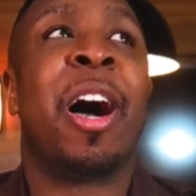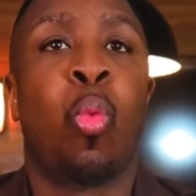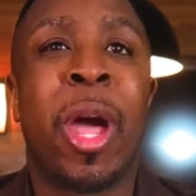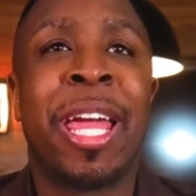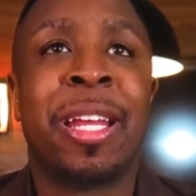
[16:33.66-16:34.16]

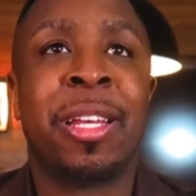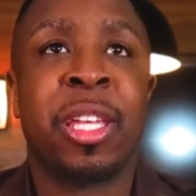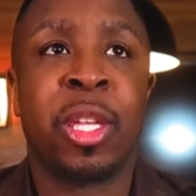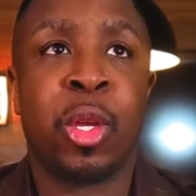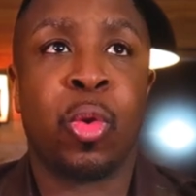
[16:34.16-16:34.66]

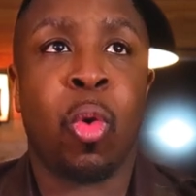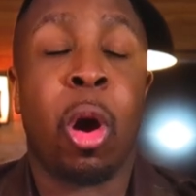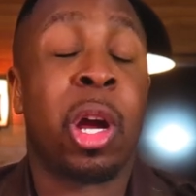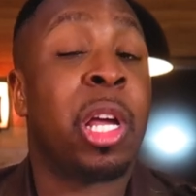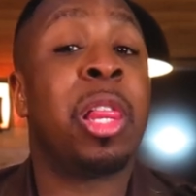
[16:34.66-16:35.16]
When
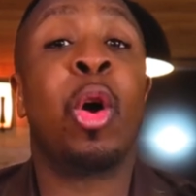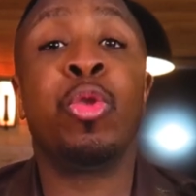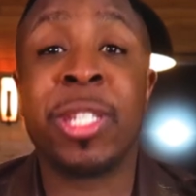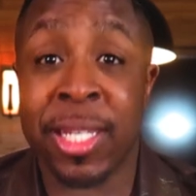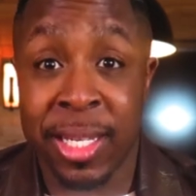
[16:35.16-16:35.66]
you are
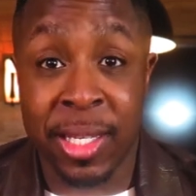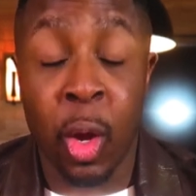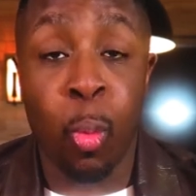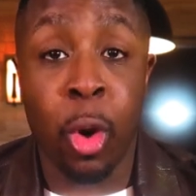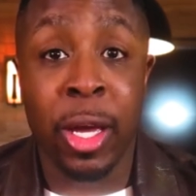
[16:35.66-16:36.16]
close to
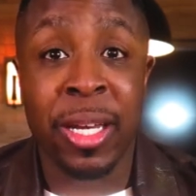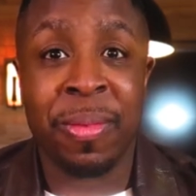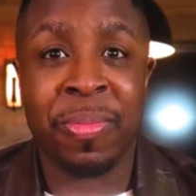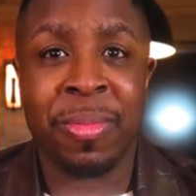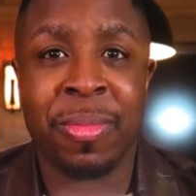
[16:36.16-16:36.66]

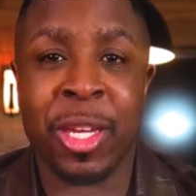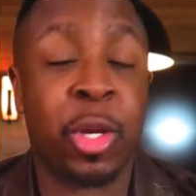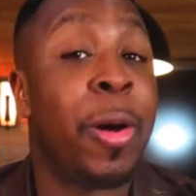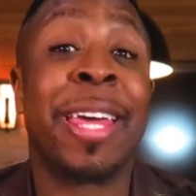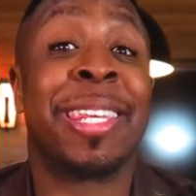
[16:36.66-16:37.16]
someone,
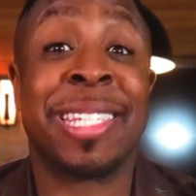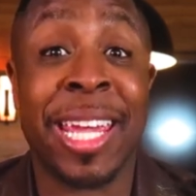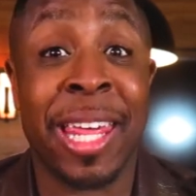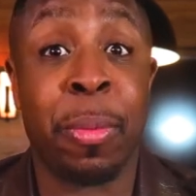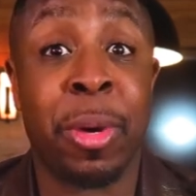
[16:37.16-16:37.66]
you don't have to
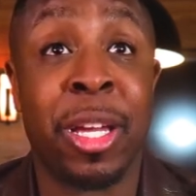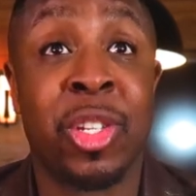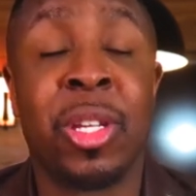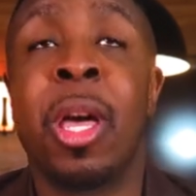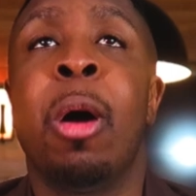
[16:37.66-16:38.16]
say that
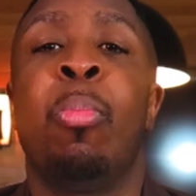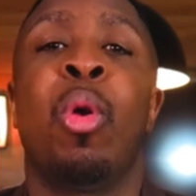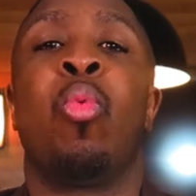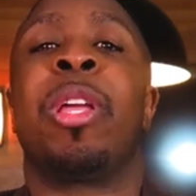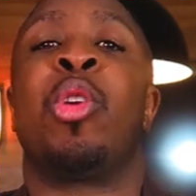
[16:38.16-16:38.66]
much.
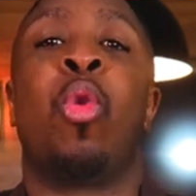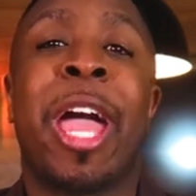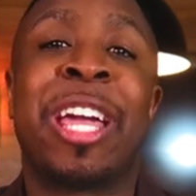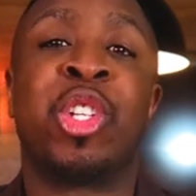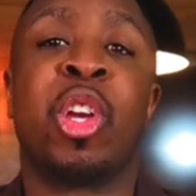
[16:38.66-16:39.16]
But when
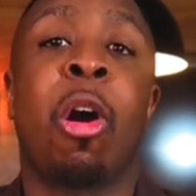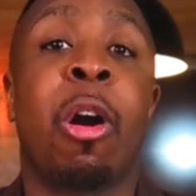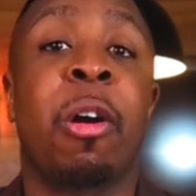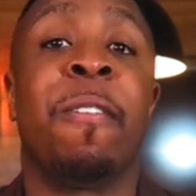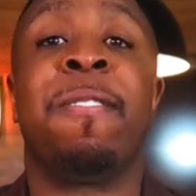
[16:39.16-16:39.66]
you actually
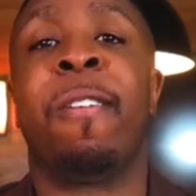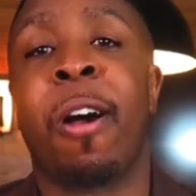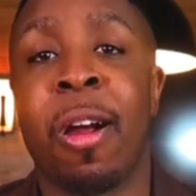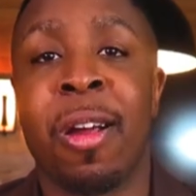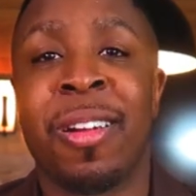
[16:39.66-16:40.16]
are
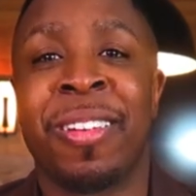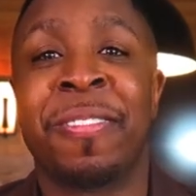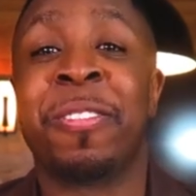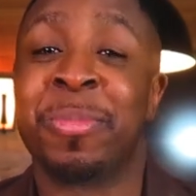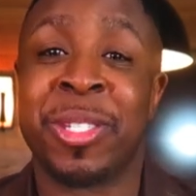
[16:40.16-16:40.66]
afar
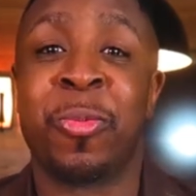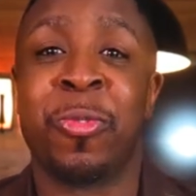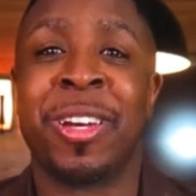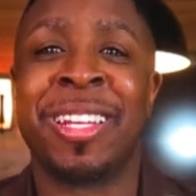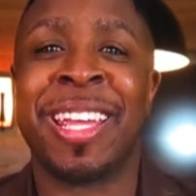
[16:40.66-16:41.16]
from
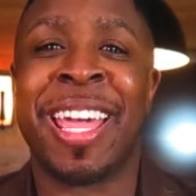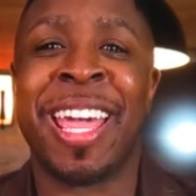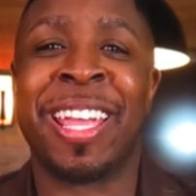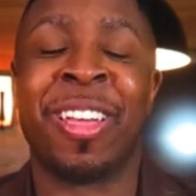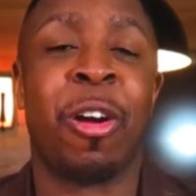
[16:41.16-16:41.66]
someone
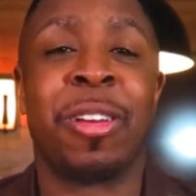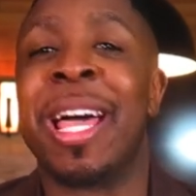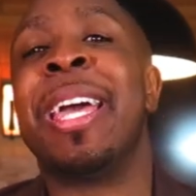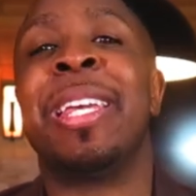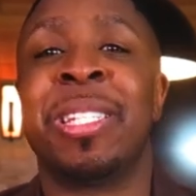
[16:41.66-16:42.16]
and you
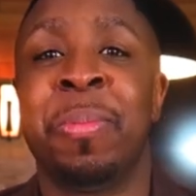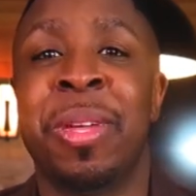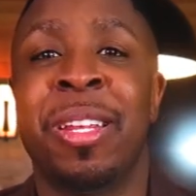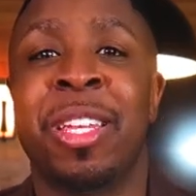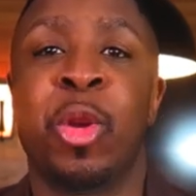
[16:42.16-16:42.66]
are not
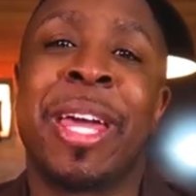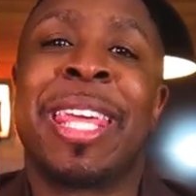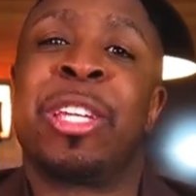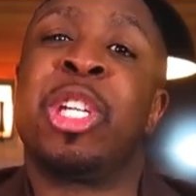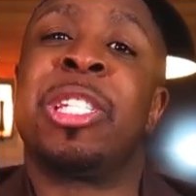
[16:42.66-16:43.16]
intimate, you
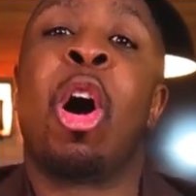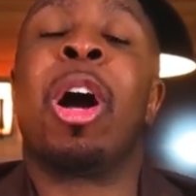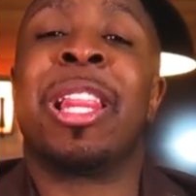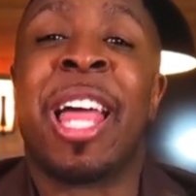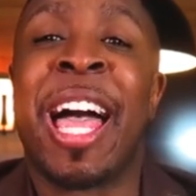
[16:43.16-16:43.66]
have to actually
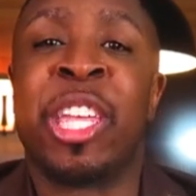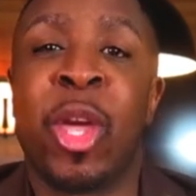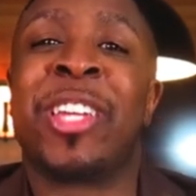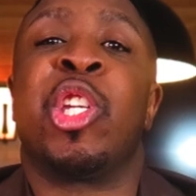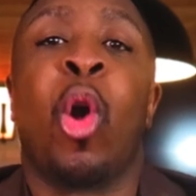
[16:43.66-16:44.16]
talk a
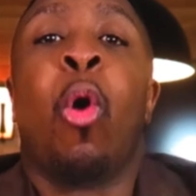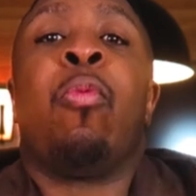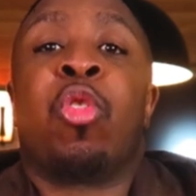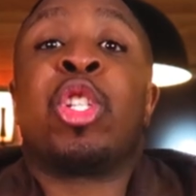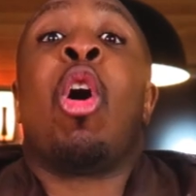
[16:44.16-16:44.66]
lot. You actually
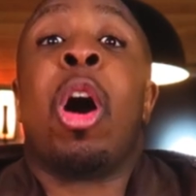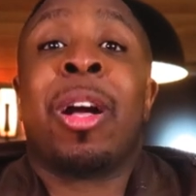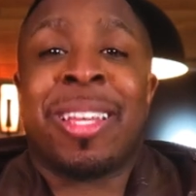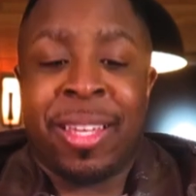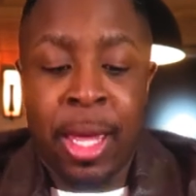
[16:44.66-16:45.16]
over
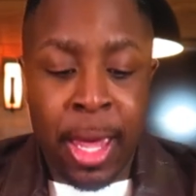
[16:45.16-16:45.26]
talk.